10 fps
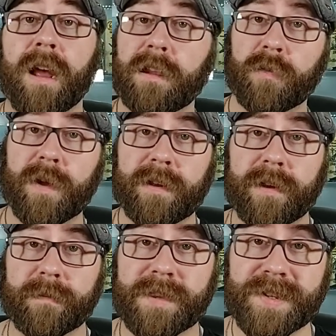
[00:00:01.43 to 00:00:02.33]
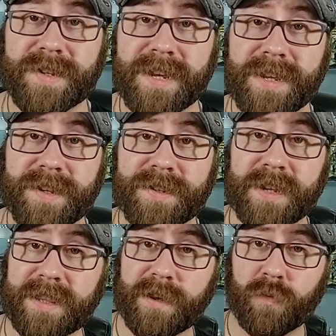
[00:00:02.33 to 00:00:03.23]
Hello, welcome. This
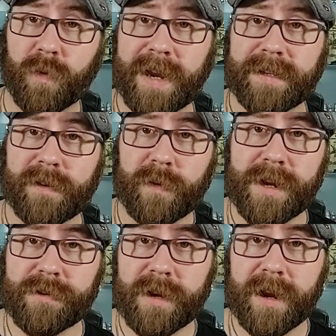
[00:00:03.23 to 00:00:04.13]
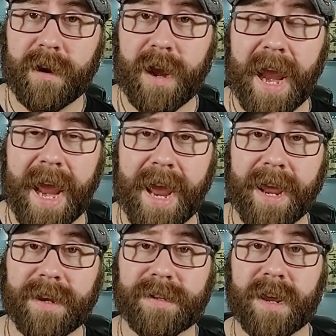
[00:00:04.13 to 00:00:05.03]
is the Ranting Ranger here,
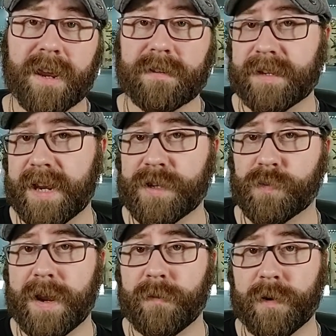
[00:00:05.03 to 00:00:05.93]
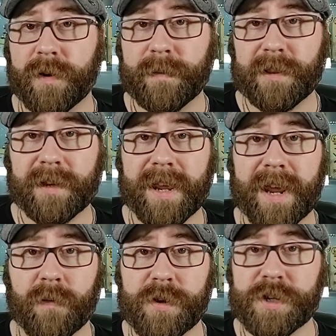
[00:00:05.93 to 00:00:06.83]
and today's rant we're going to be looking
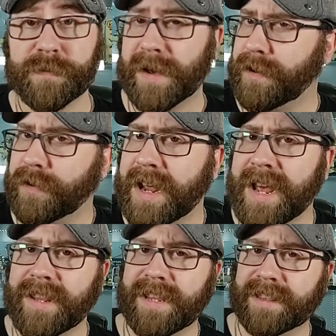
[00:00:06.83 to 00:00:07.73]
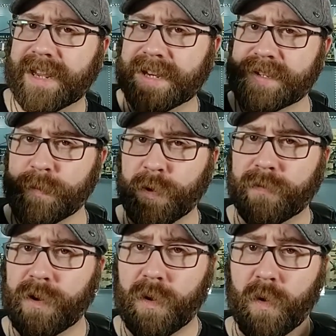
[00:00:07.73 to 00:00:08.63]
at which is better, the Legacy
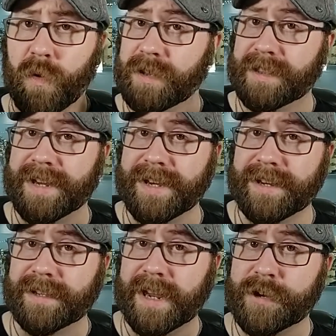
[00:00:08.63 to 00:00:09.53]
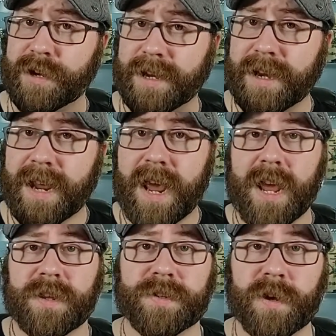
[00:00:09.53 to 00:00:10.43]
Morpher or the Lightning Collection.
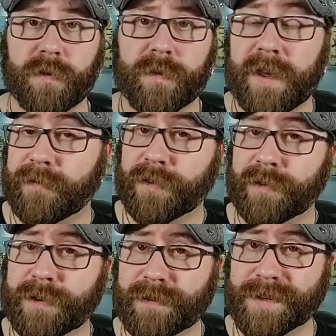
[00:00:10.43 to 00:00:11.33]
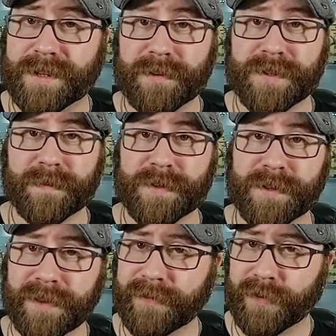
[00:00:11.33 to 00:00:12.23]
So, without further ado, let's cue some
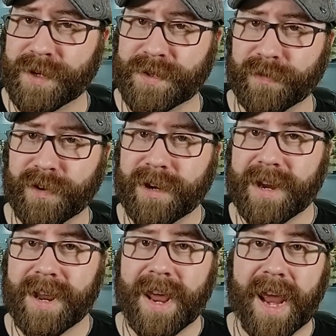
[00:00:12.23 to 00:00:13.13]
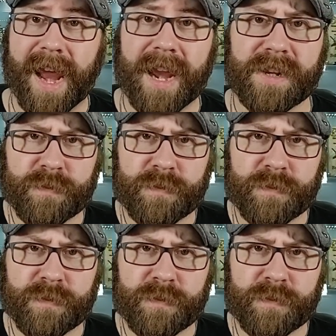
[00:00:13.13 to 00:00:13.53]
soothing voiceover, and